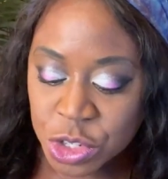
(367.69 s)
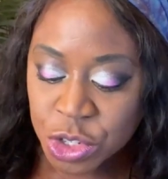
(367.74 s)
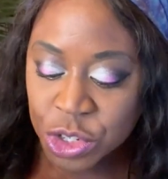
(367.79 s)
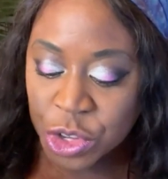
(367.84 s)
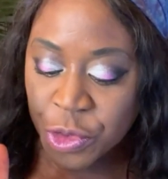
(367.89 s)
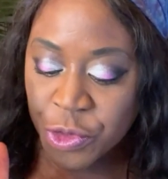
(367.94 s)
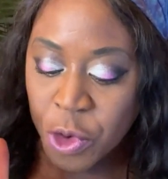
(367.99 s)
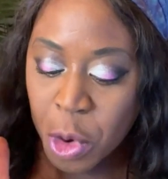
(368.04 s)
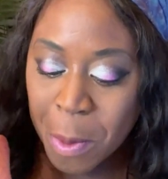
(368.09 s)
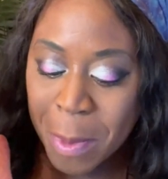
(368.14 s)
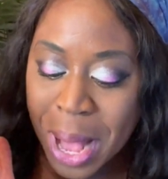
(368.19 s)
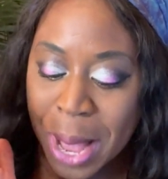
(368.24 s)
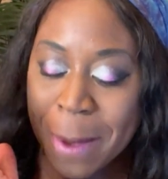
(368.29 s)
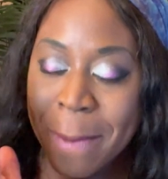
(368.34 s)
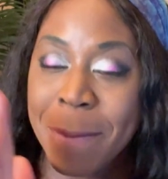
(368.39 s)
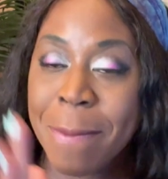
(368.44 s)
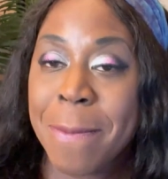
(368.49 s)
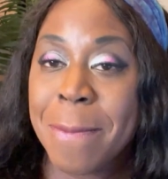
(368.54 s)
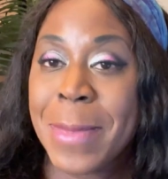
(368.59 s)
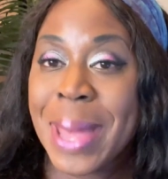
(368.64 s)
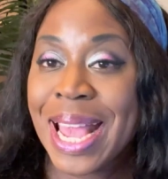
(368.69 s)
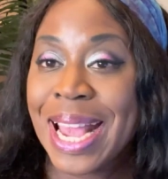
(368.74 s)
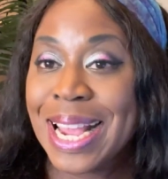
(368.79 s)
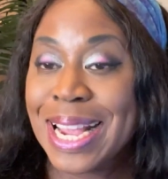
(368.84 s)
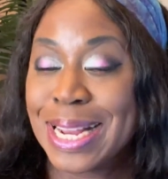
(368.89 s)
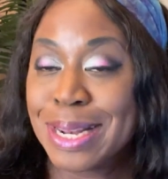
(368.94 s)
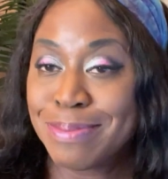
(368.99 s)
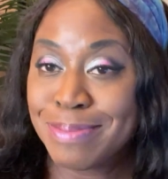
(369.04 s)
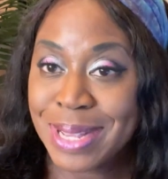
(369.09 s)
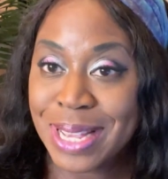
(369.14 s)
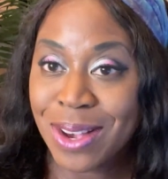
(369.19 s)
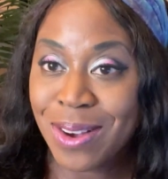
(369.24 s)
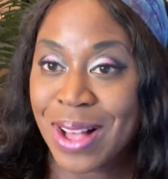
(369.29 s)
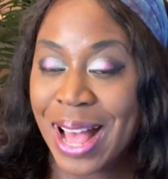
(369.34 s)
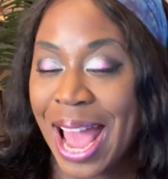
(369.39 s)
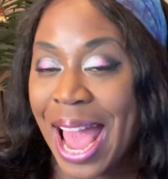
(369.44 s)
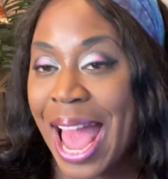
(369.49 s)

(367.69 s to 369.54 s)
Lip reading: So for my main meal,